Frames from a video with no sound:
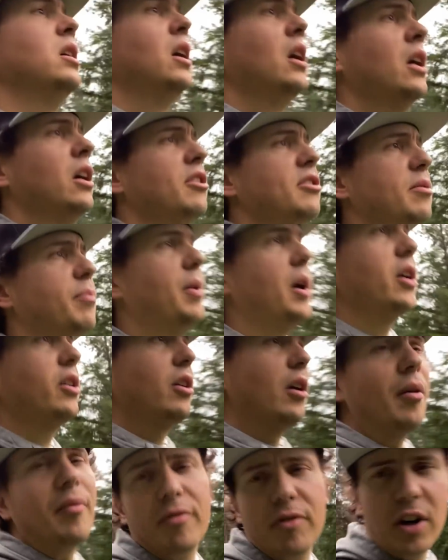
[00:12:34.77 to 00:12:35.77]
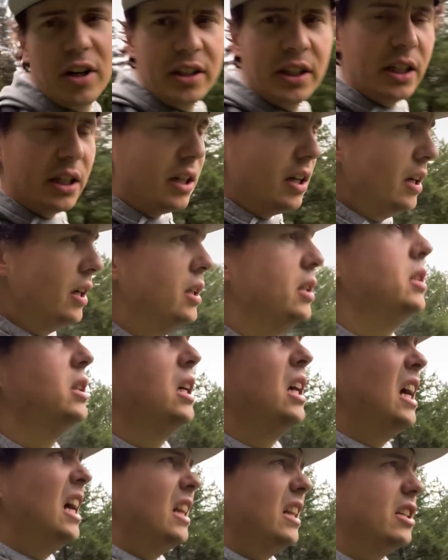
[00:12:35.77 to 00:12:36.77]
There's a bunker up front here.
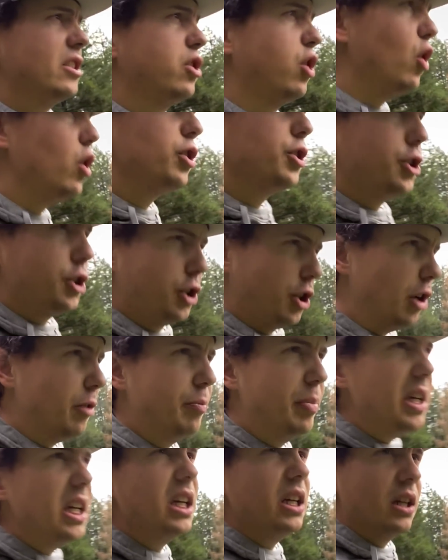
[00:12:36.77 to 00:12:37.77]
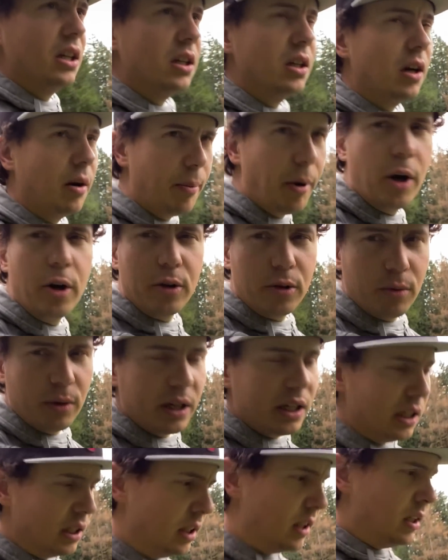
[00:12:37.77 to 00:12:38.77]
This hole should be a par
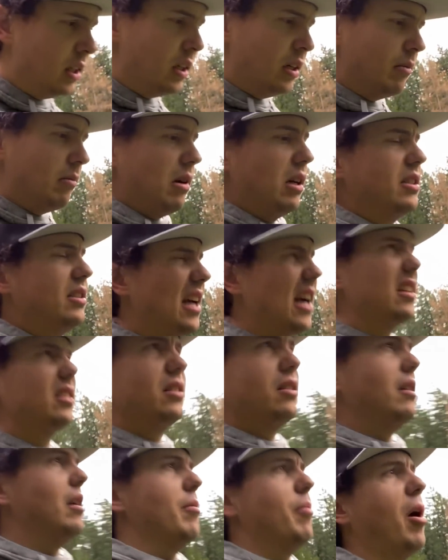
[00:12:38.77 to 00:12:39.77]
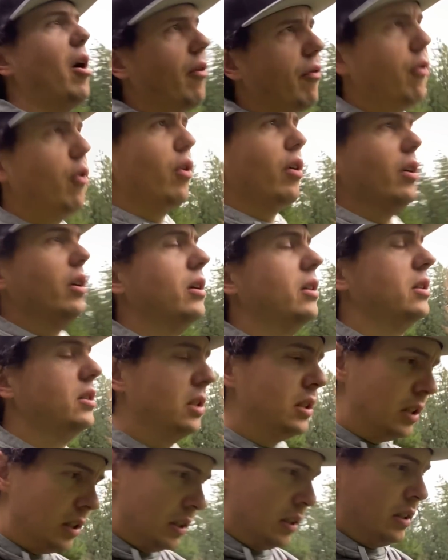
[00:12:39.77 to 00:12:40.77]
3, but it's technically a par 4.
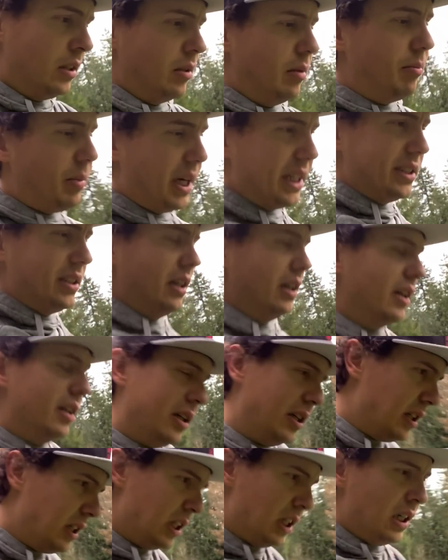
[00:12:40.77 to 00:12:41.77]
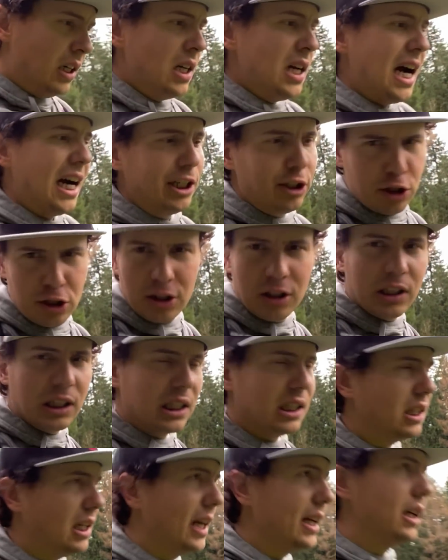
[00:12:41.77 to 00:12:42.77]
But I just look at
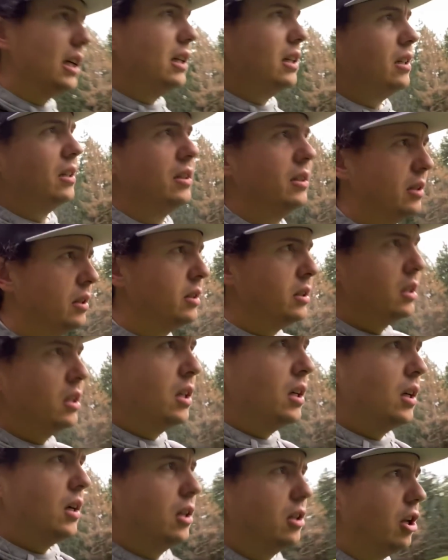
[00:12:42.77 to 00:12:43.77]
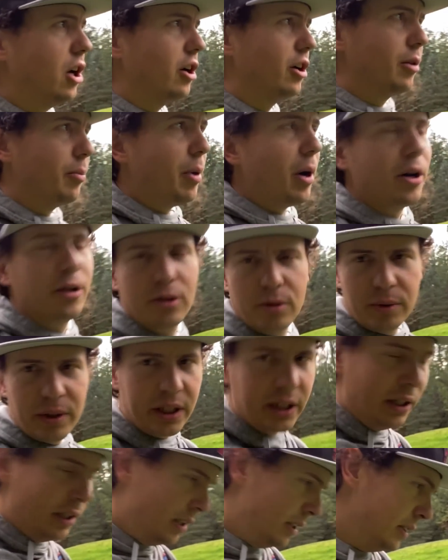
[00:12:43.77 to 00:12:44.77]
it like a longer par 3
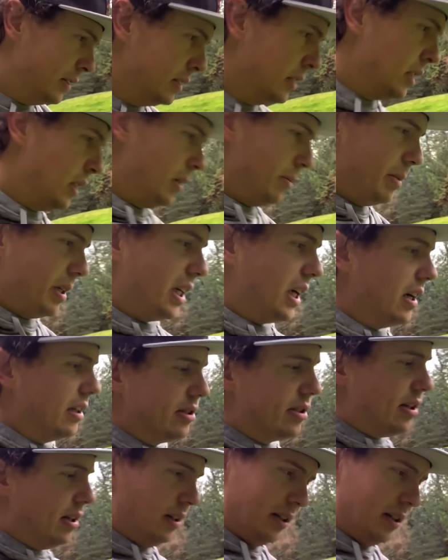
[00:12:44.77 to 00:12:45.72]
because